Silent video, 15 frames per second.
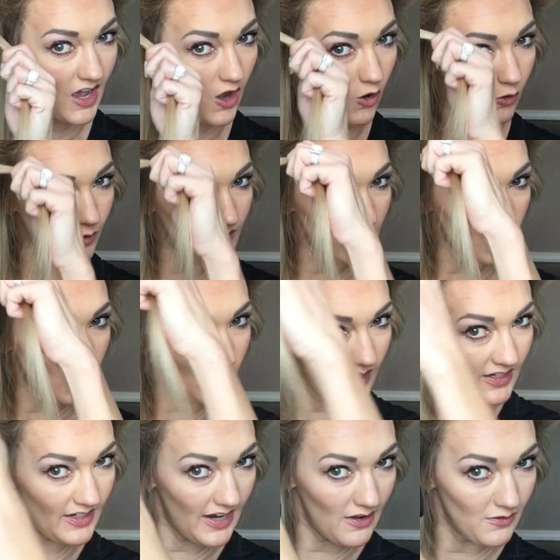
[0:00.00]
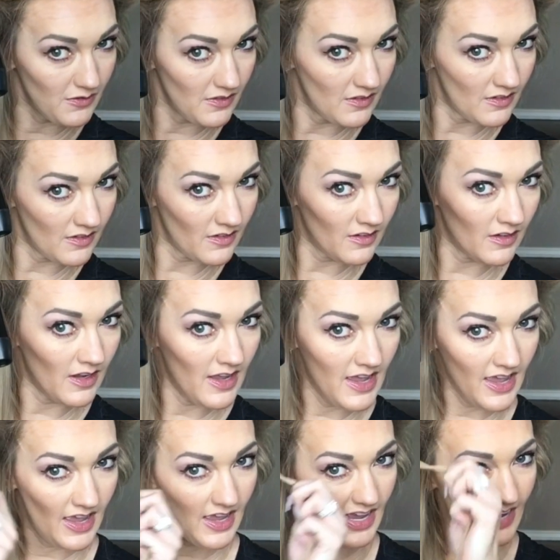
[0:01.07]
Hold it straight down
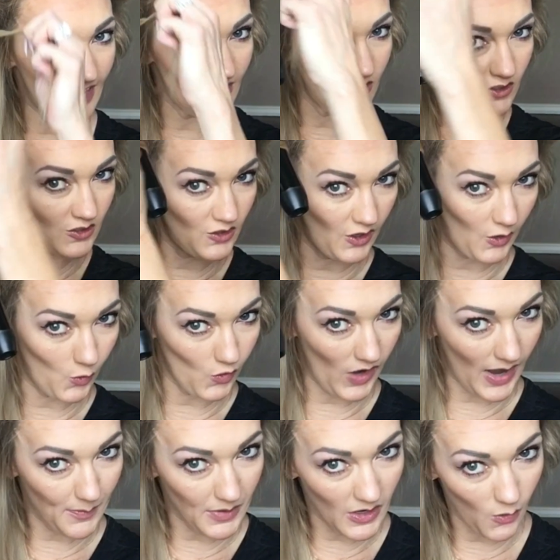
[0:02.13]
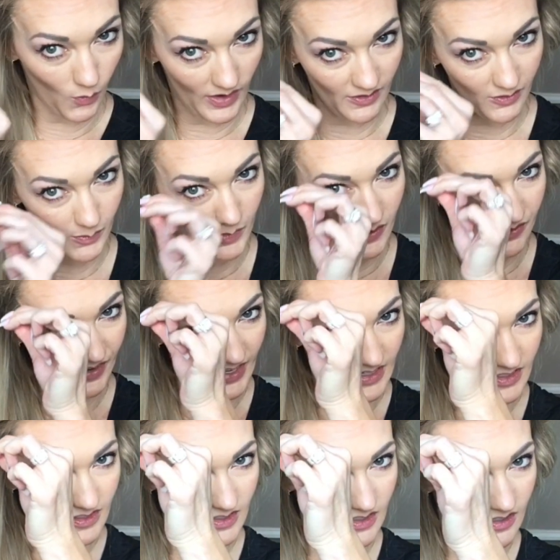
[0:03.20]
and just start wrapping away from your
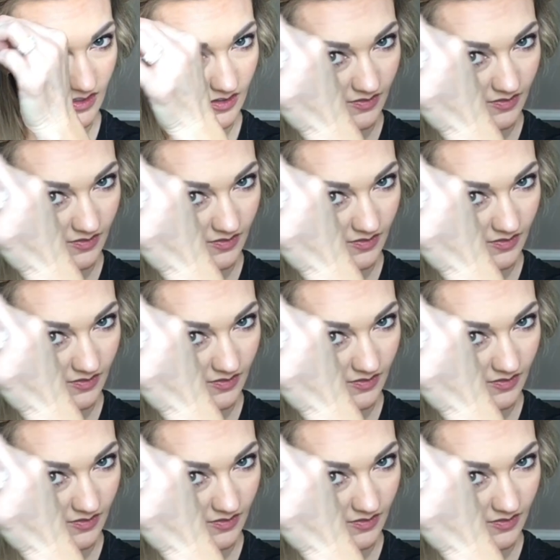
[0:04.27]
face.